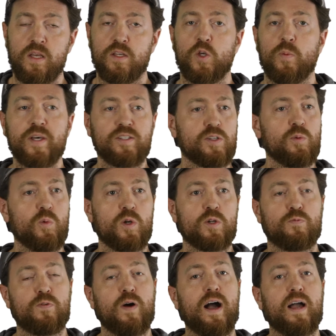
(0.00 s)
You basically want
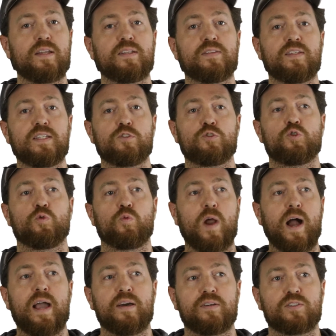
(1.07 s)
to find the
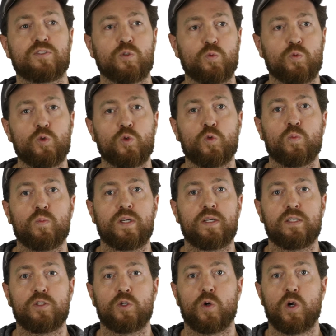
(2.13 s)
driest room
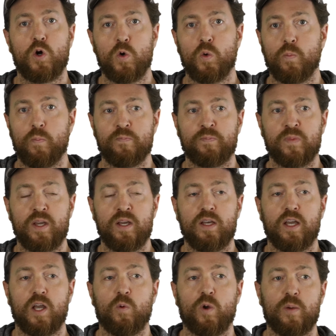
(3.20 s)
in your home.
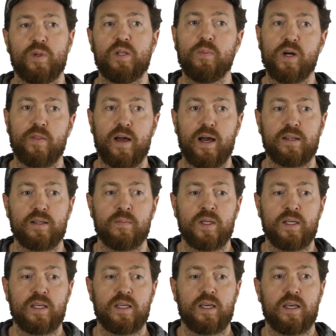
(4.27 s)
And what I mean by that
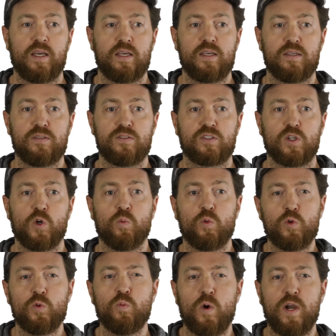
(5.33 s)
is a
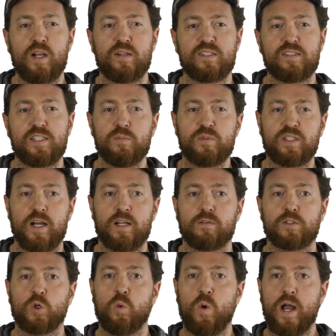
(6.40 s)
room where it seems kind
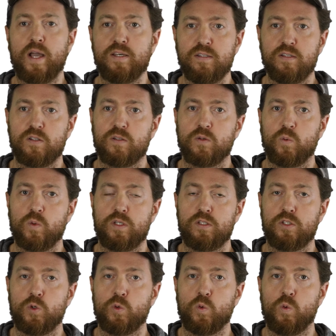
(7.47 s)
of quiet when
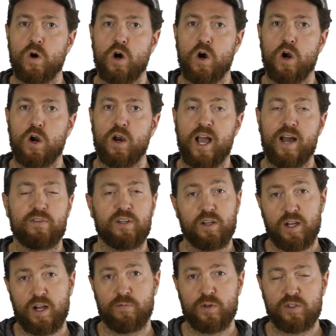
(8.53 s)
you are having a
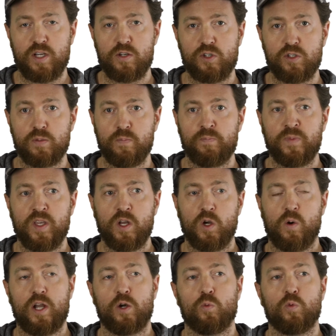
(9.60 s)
conversation,
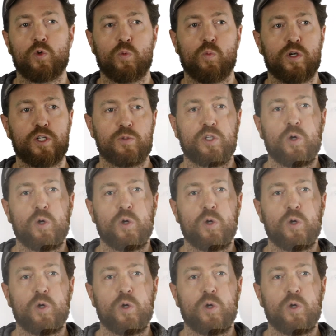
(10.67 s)
right? A room where you